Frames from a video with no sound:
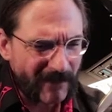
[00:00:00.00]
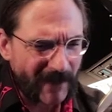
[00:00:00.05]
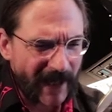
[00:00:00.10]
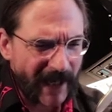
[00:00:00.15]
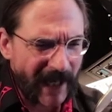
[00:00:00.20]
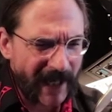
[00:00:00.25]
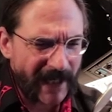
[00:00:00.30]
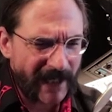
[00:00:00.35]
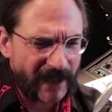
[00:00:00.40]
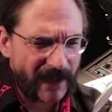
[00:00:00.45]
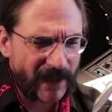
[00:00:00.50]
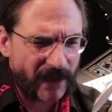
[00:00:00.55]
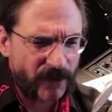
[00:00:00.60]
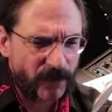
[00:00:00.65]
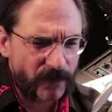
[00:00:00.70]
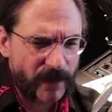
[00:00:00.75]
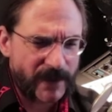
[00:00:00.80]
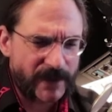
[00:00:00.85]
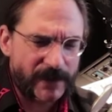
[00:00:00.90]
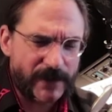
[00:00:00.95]
And
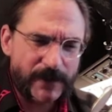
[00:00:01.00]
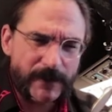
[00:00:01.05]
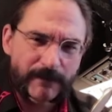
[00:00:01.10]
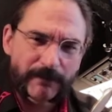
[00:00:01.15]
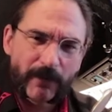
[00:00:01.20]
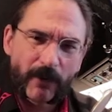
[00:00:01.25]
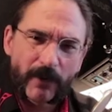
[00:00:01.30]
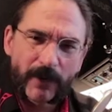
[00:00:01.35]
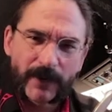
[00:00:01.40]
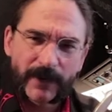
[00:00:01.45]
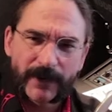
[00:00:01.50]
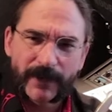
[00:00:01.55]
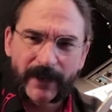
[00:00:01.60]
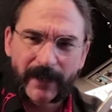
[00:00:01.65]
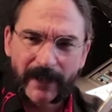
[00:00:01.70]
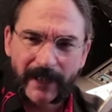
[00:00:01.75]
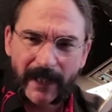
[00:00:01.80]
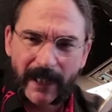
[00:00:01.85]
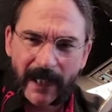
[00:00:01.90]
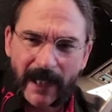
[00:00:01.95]
the reason it's important
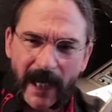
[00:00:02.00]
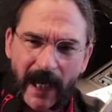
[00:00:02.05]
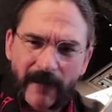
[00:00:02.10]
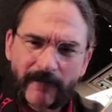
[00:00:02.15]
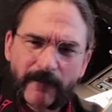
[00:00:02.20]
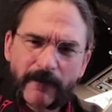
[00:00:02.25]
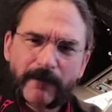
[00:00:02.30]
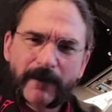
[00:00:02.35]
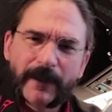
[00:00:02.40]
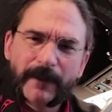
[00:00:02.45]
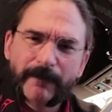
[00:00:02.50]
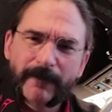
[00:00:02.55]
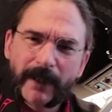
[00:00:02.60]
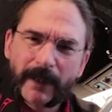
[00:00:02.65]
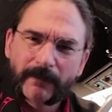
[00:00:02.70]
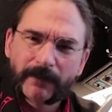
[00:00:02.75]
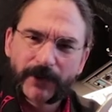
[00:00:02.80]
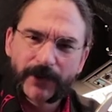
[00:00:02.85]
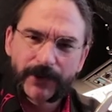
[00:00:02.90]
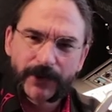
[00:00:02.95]
that everybody be
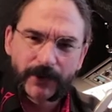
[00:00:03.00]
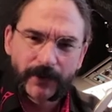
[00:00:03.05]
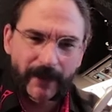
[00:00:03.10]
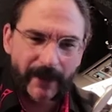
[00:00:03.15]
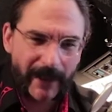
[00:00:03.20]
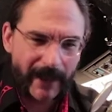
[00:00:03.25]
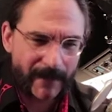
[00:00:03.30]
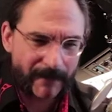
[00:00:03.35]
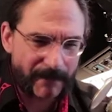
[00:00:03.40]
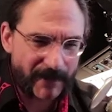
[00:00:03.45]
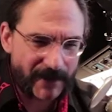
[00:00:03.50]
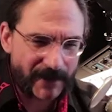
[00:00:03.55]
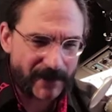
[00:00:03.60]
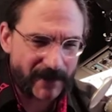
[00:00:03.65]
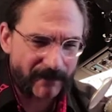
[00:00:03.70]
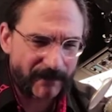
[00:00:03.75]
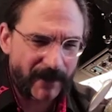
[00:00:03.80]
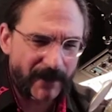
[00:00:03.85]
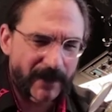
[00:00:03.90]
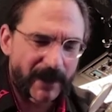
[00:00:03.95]
able to do it, and it be
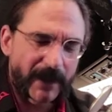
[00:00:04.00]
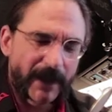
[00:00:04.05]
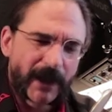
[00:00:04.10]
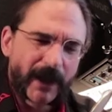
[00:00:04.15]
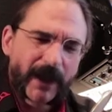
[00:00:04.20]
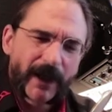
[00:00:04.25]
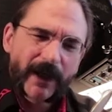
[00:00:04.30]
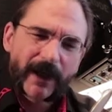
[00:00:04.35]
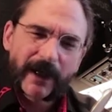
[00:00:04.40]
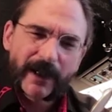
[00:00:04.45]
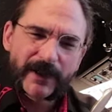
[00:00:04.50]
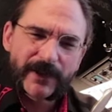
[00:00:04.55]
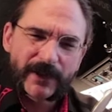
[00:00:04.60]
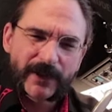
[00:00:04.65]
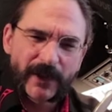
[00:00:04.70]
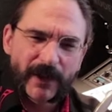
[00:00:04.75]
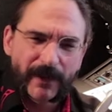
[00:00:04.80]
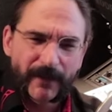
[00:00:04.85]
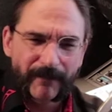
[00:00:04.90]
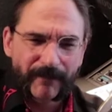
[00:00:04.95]
something that
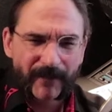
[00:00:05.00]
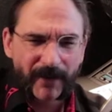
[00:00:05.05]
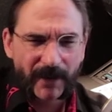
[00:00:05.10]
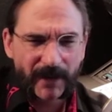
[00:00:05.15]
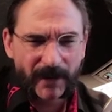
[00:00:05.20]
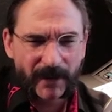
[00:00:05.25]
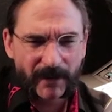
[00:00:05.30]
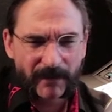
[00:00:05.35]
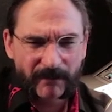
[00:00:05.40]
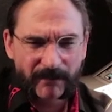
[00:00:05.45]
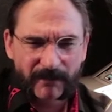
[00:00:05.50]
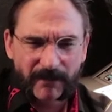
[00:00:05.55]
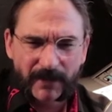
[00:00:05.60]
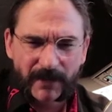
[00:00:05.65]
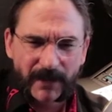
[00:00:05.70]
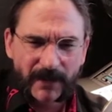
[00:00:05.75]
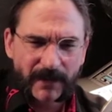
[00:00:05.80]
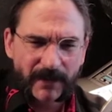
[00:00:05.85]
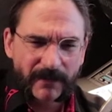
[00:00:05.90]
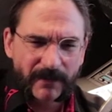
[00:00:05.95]
isn't a, uh,
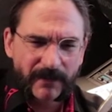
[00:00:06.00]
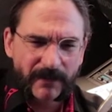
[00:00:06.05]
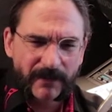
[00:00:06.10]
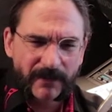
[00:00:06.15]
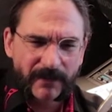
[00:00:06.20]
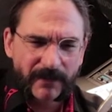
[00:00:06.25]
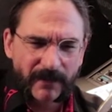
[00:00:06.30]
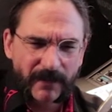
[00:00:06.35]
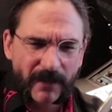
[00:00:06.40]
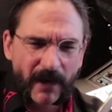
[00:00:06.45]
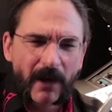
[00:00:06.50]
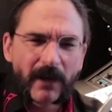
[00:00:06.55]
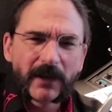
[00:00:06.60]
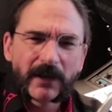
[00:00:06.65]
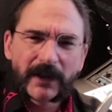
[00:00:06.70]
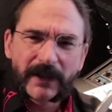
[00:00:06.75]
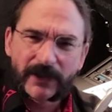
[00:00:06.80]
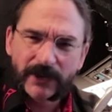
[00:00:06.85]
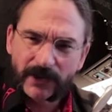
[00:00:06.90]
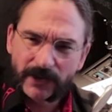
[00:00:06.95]
uh,
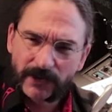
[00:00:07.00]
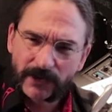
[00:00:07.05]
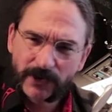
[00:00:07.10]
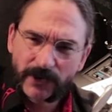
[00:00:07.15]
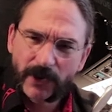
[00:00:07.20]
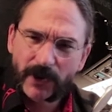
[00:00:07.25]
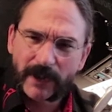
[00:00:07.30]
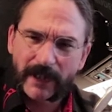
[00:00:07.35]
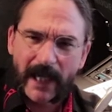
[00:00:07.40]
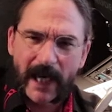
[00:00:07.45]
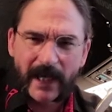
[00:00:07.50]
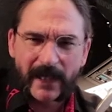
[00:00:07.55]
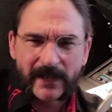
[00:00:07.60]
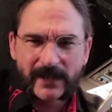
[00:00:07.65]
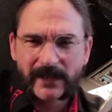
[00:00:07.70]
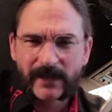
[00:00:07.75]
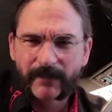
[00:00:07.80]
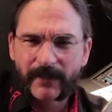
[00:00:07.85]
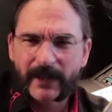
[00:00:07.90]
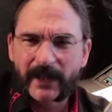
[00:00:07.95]
ugly to look at,
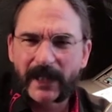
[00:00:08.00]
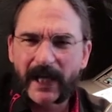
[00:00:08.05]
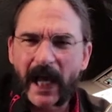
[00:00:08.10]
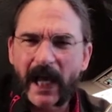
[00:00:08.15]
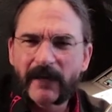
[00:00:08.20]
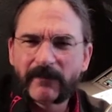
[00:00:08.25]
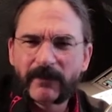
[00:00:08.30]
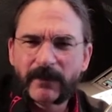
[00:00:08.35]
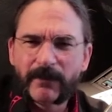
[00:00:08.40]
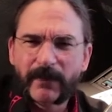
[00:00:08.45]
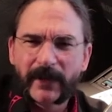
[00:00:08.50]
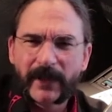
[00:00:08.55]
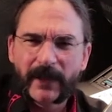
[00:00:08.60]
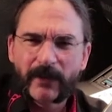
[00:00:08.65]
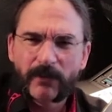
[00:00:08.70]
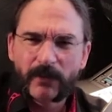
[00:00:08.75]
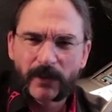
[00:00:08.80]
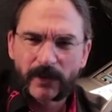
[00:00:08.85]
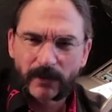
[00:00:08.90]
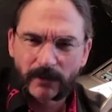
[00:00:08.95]
it's something that everybody
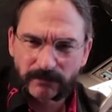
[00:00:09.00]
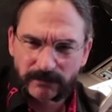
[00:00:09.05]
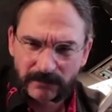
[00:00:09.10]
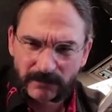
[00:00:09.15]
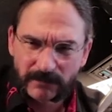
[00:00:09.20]
will